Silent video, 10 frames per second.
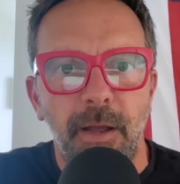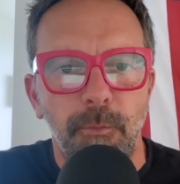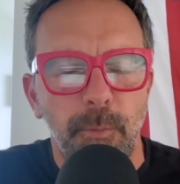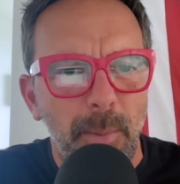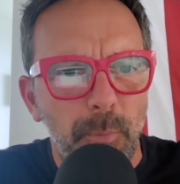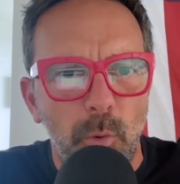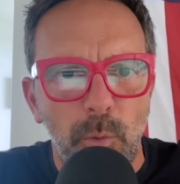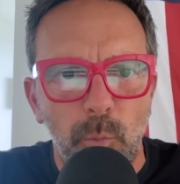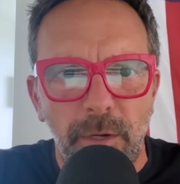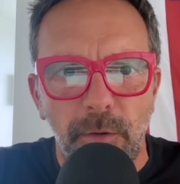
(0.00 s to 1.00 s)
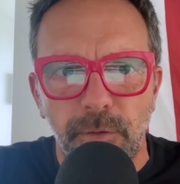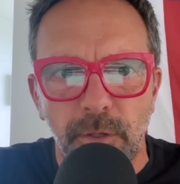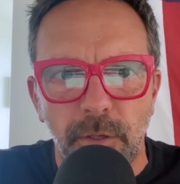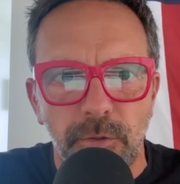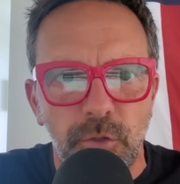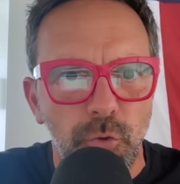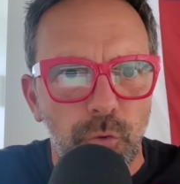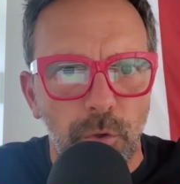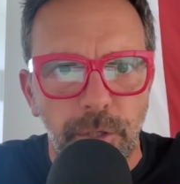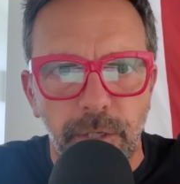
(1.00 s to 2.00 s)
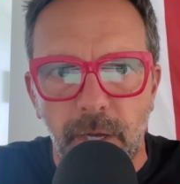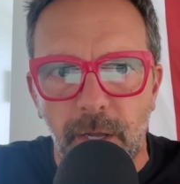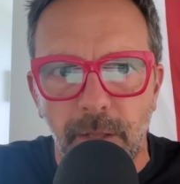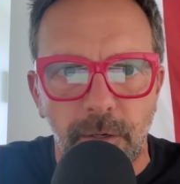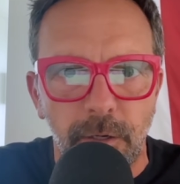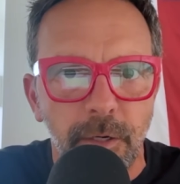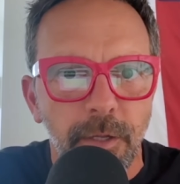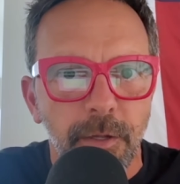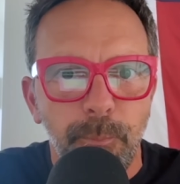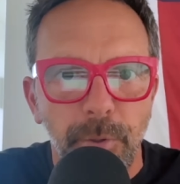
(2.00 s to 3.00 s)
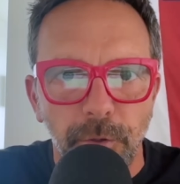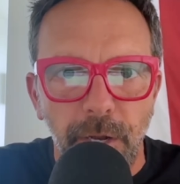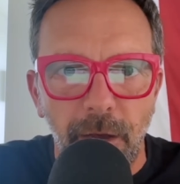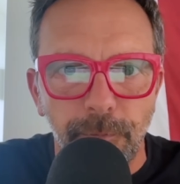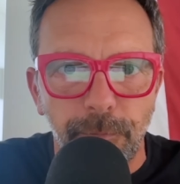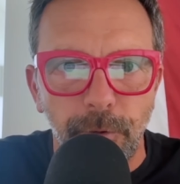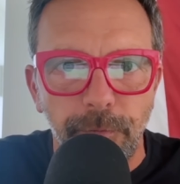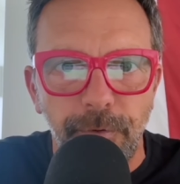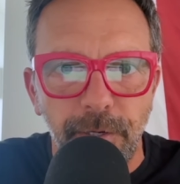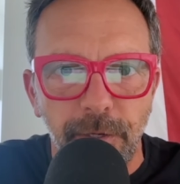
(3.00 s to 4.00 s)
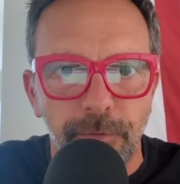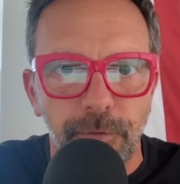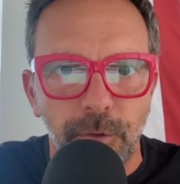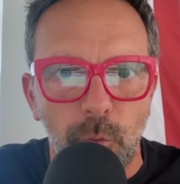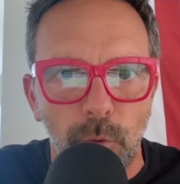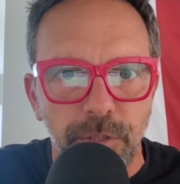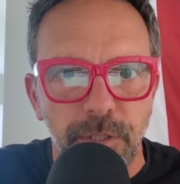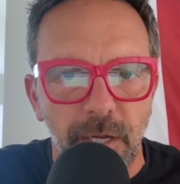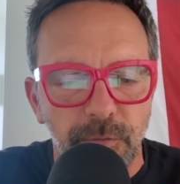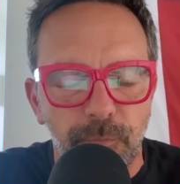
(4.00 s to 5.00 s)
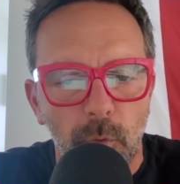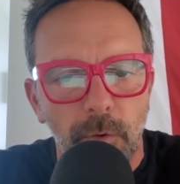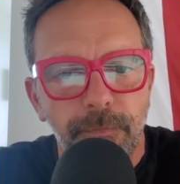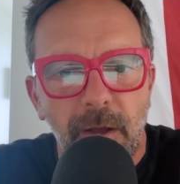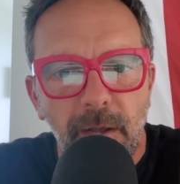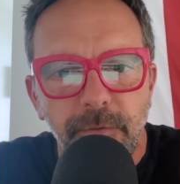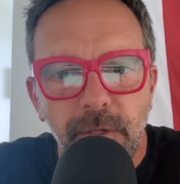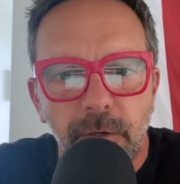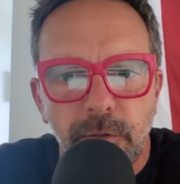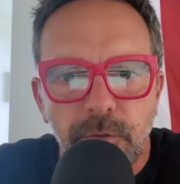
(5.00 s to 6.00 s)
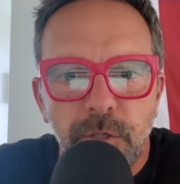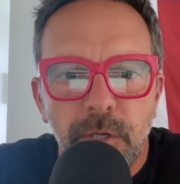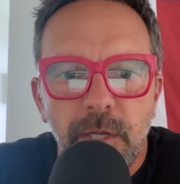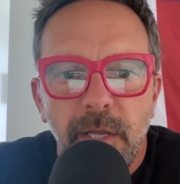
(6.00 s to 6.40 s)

I remember when we went over the $2 trillion build out for NVIDIA over the course of the next four or five years.